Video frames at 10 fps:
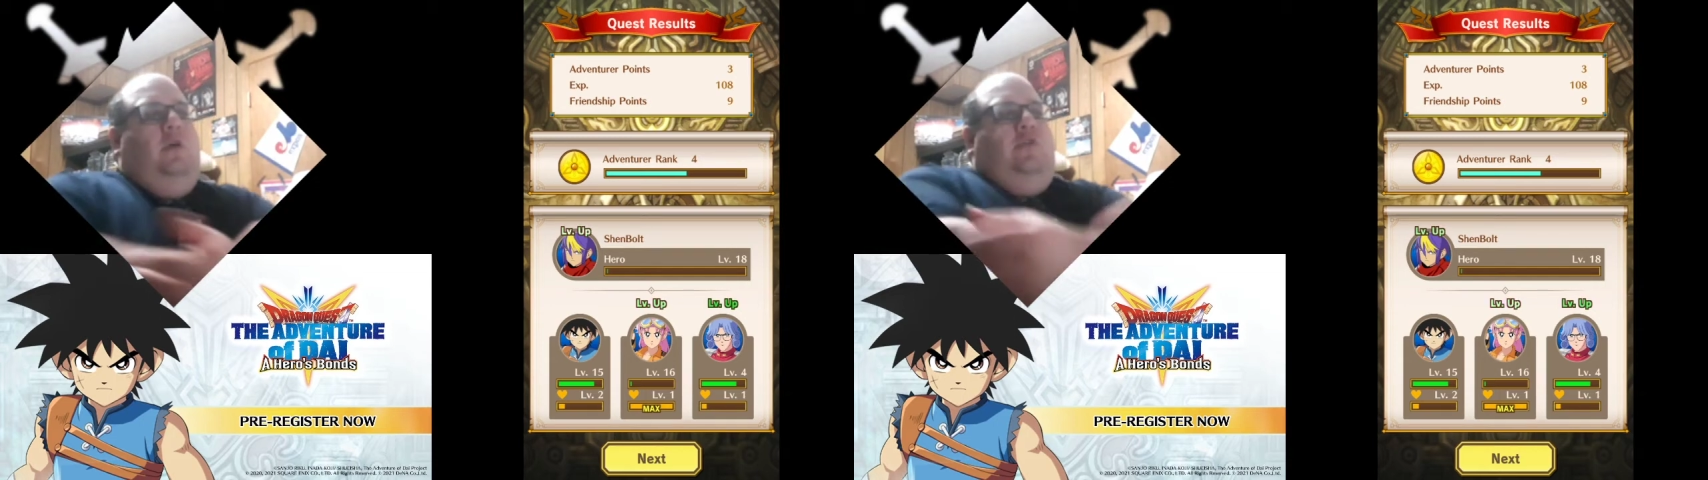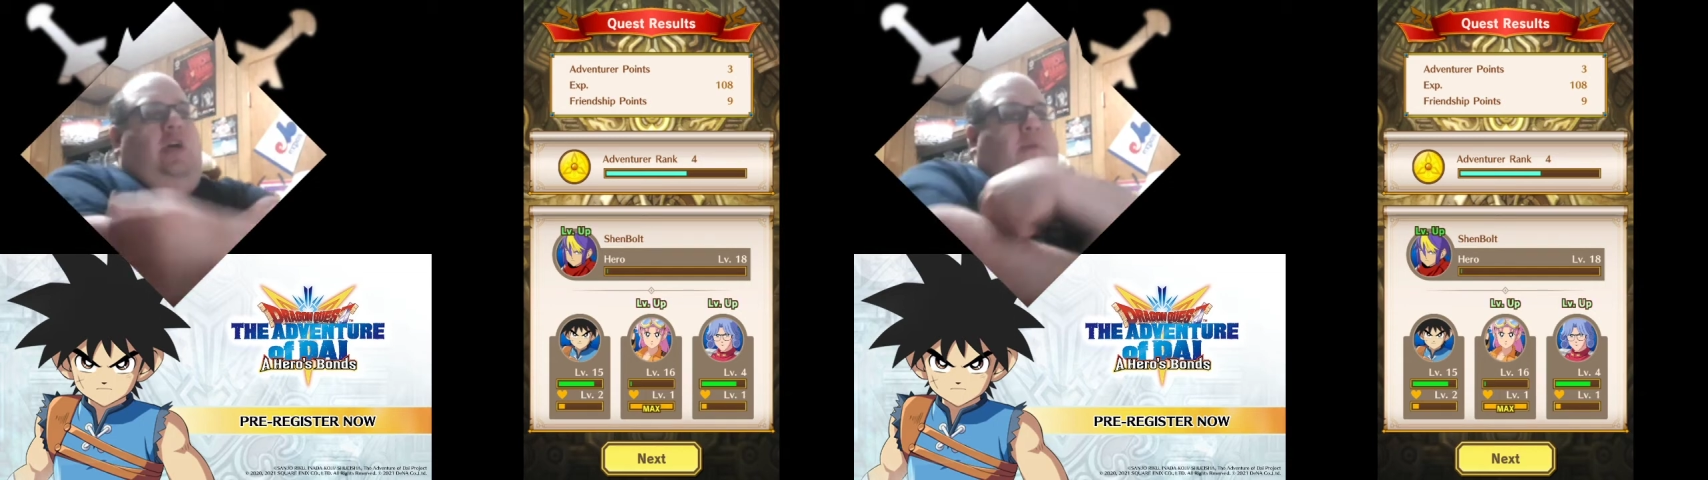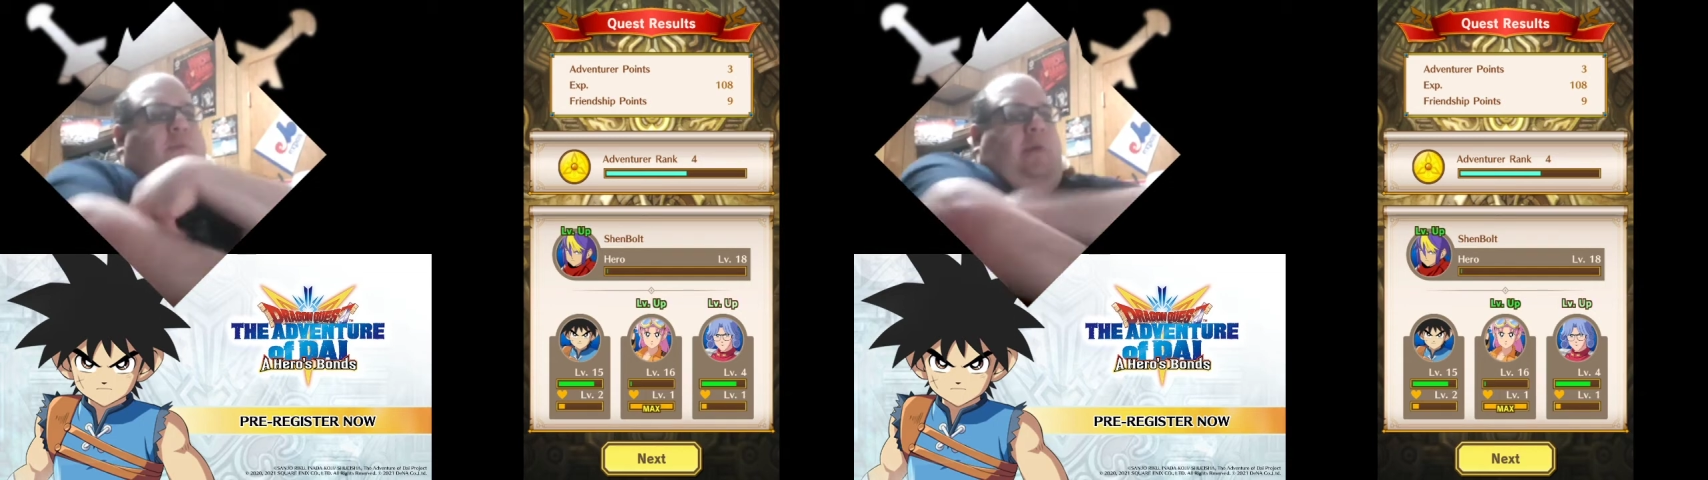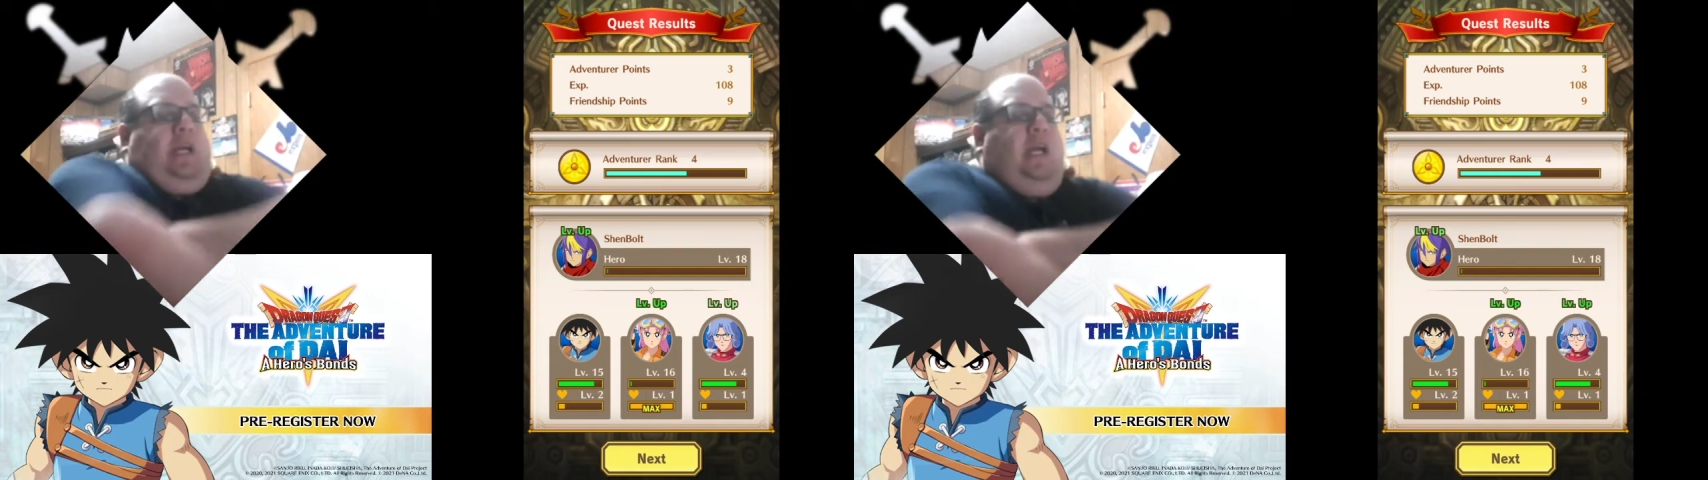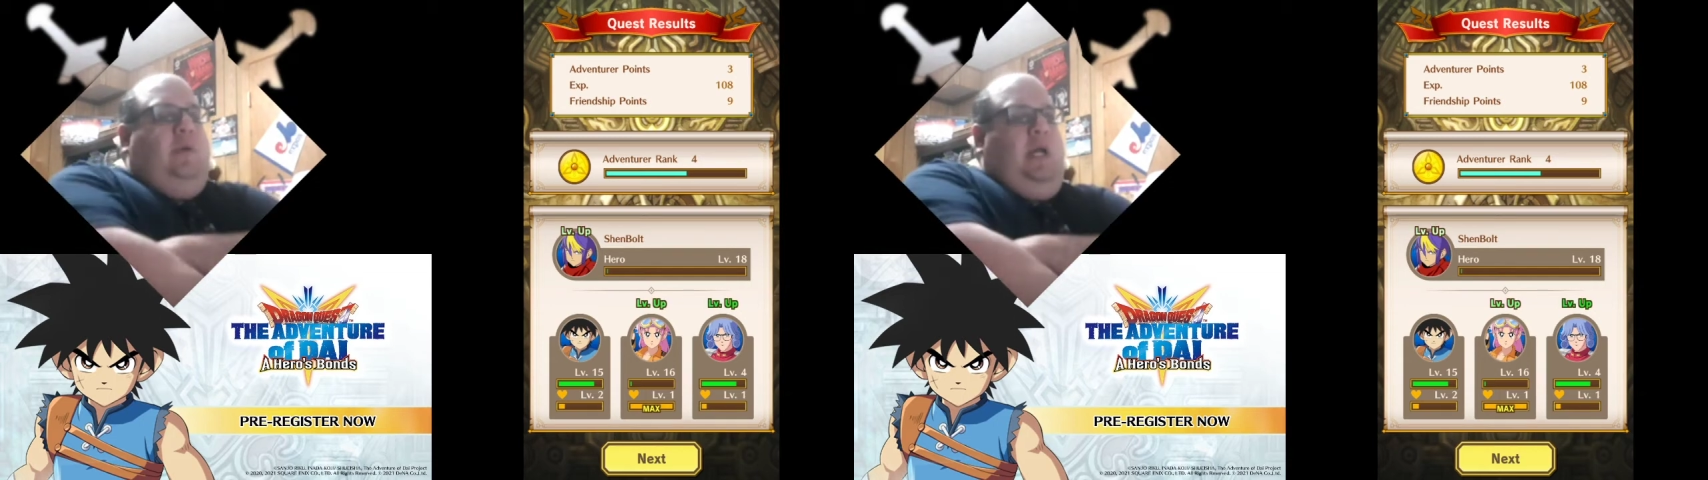So I could
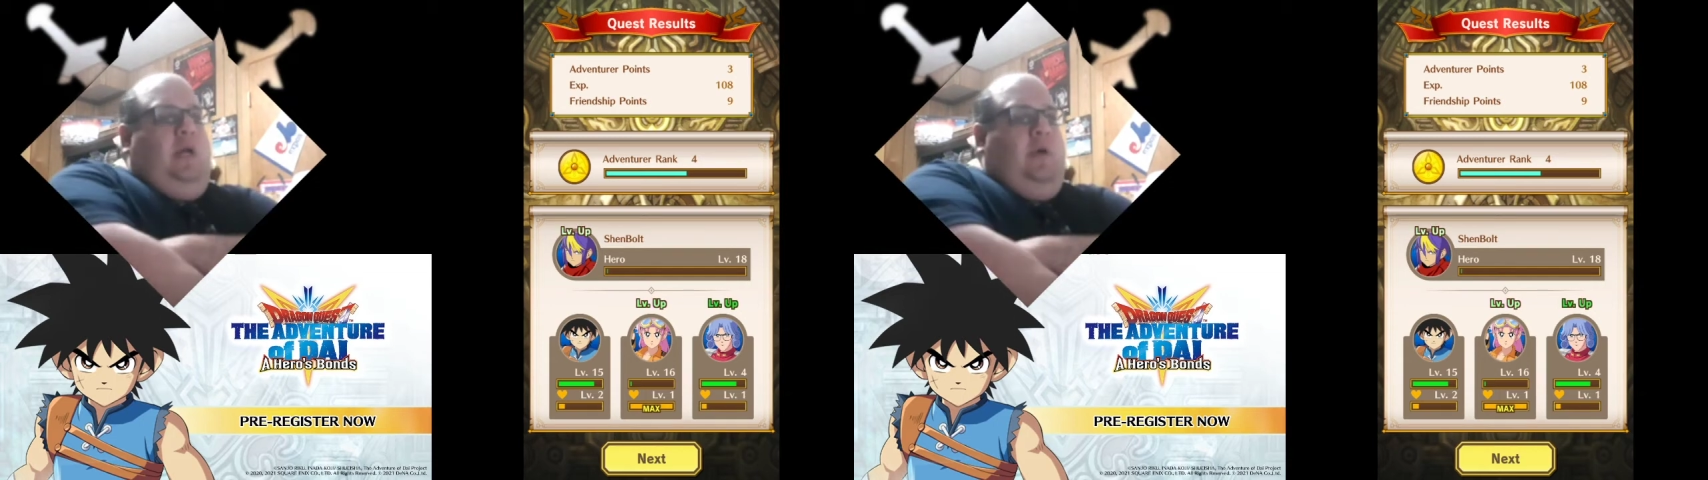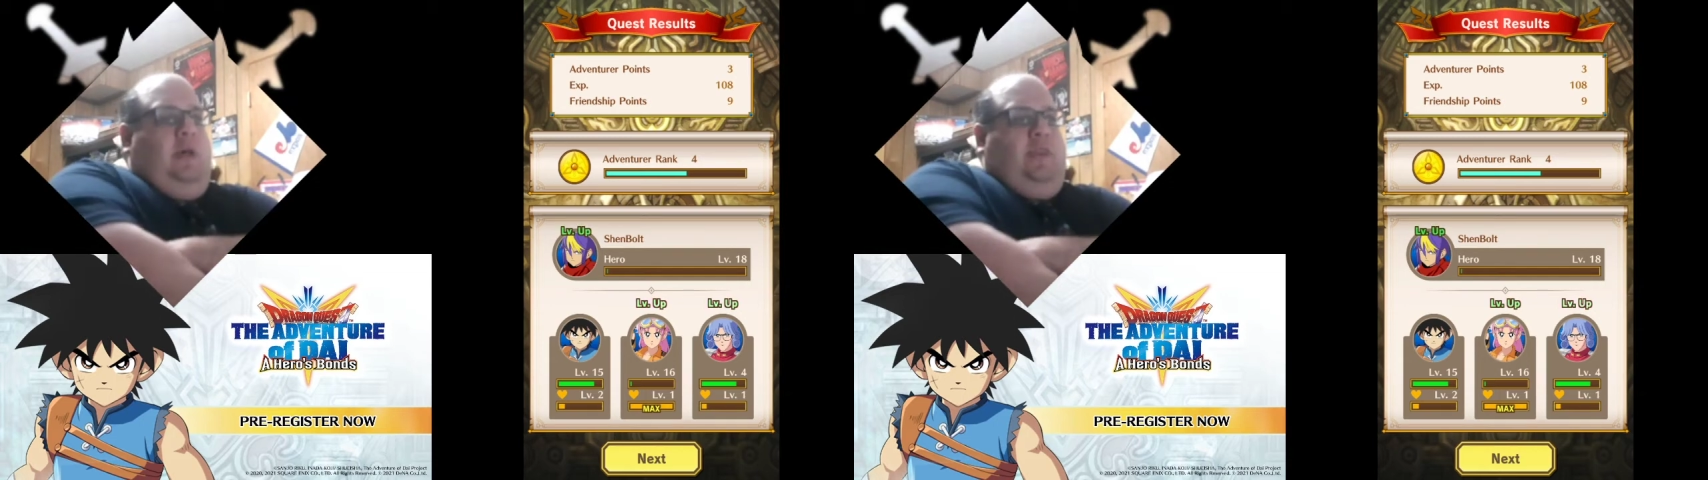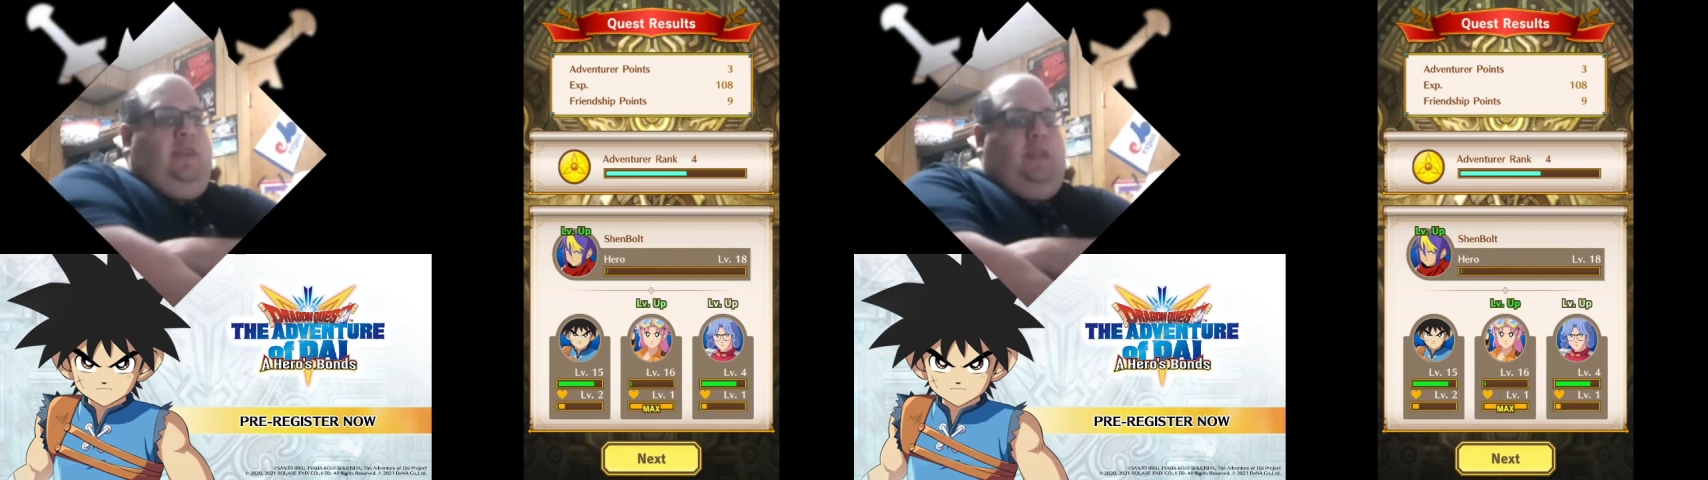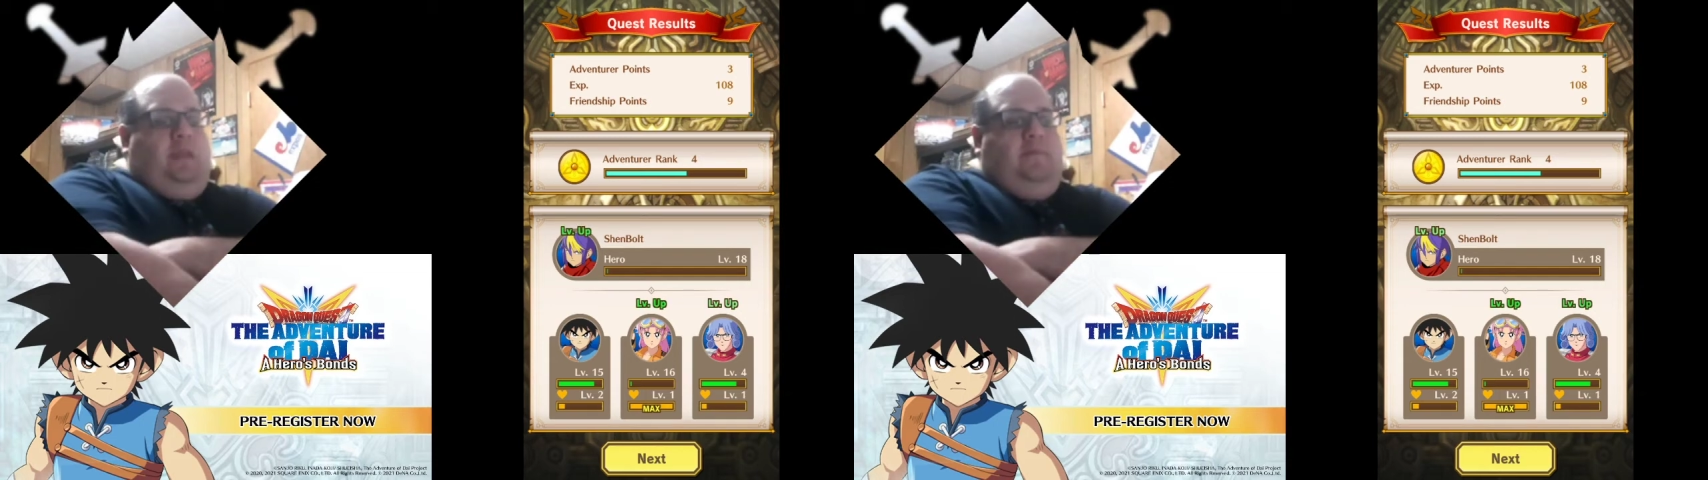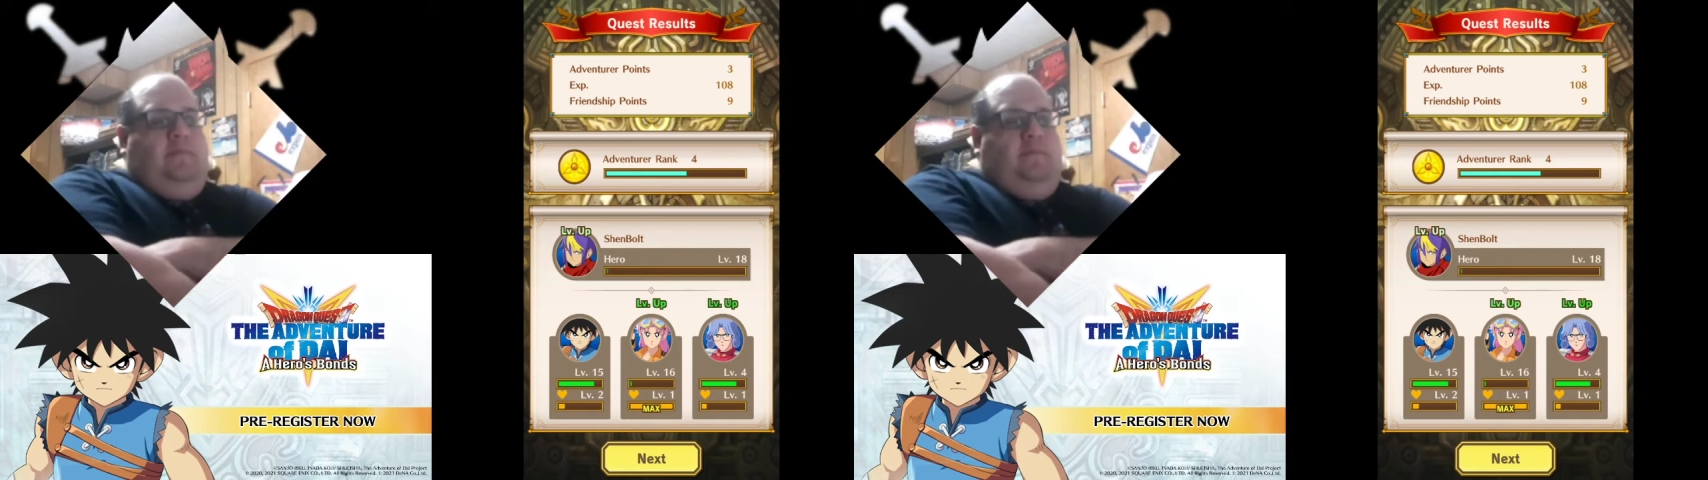probably get away with.
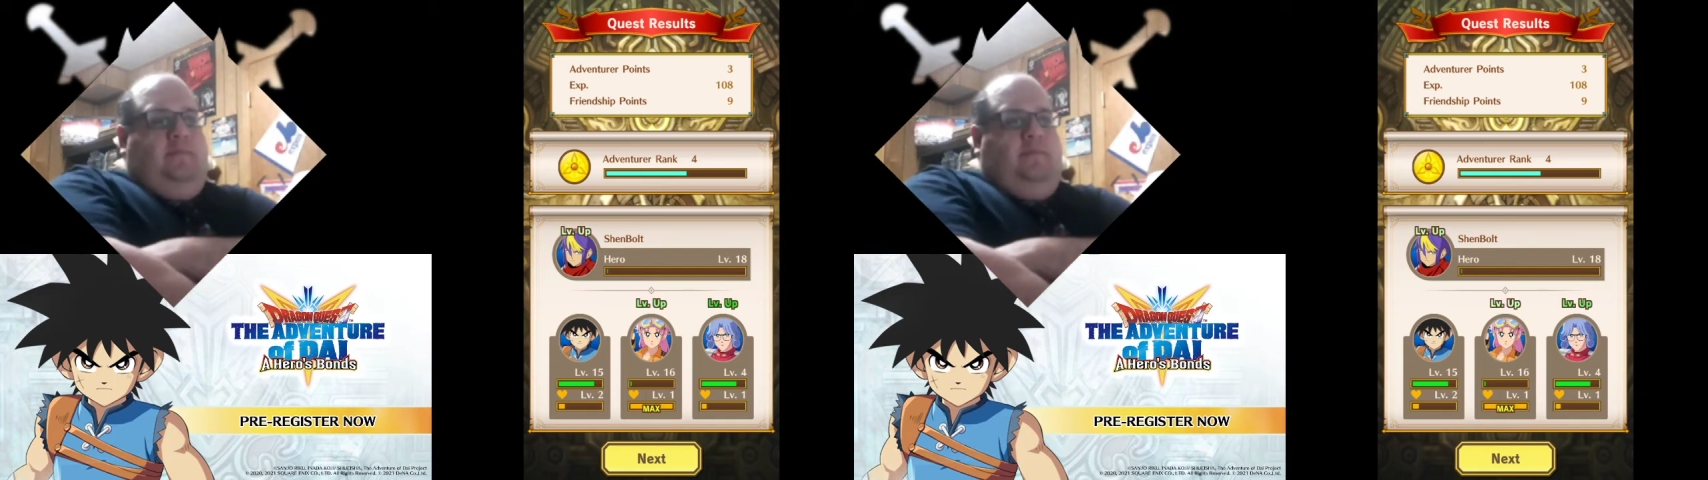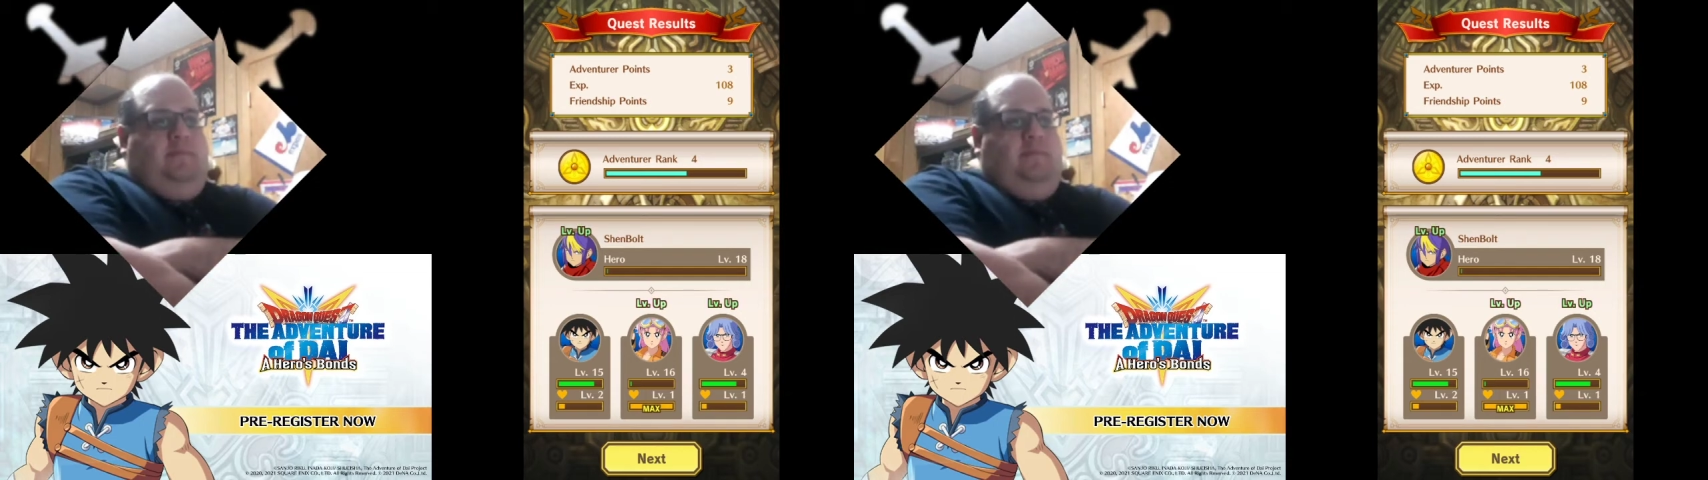Hmm.